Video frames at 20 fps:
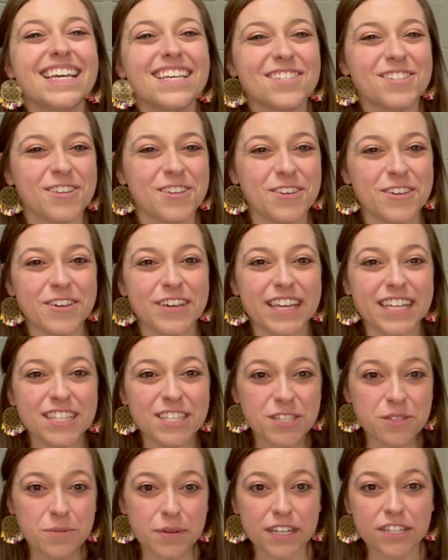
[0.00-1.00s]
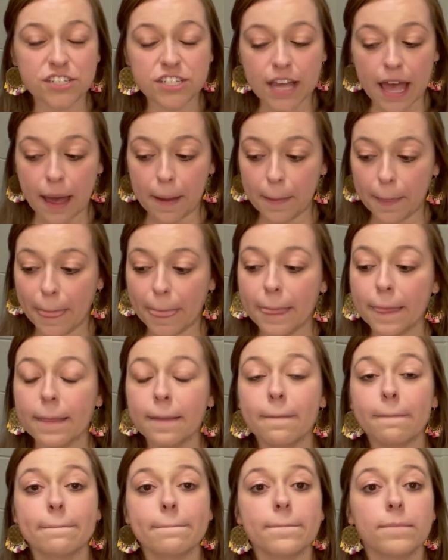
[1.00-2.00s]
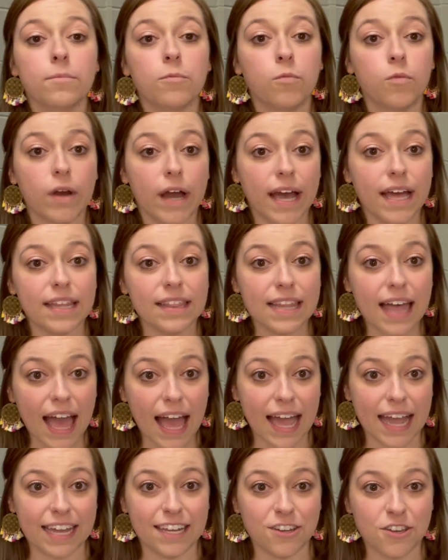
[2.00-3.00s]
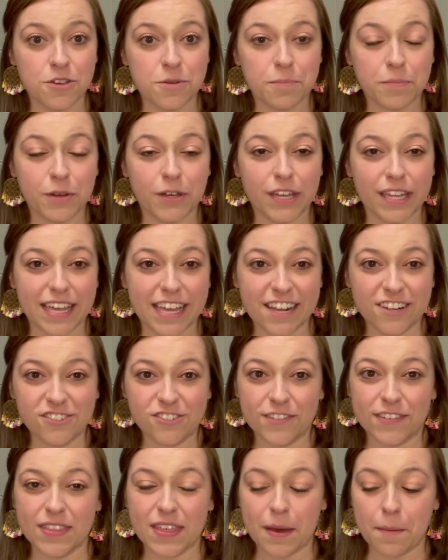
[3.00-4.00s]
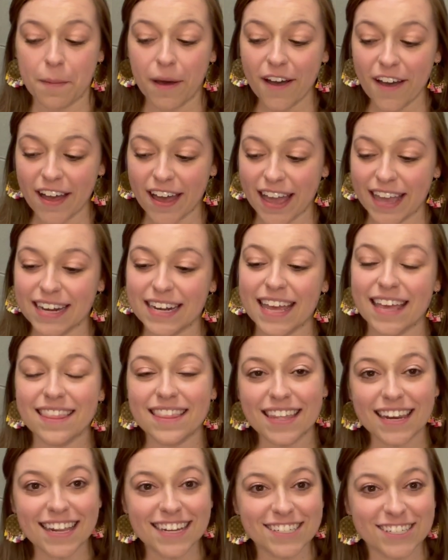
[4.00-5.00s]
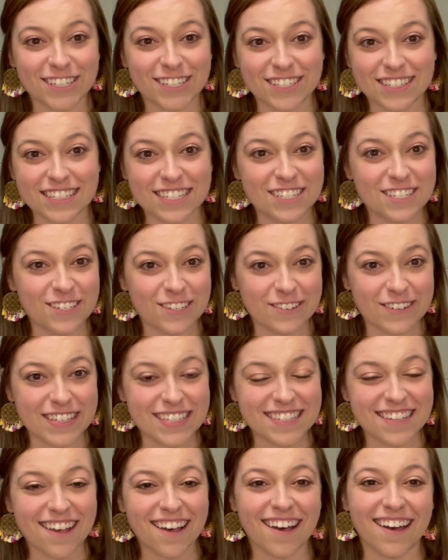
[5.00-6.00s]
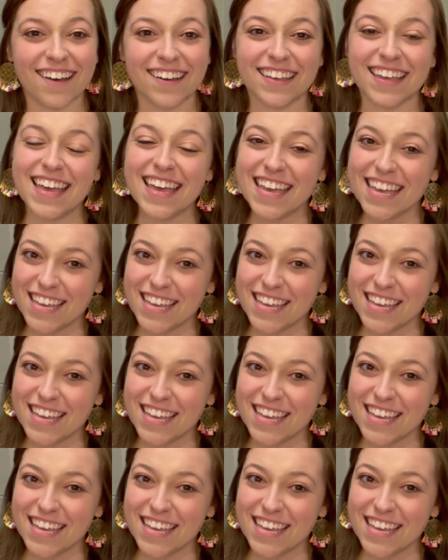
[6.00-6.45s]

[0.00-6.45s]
So you can switch up what line you put each of them on, and then it turns into a song.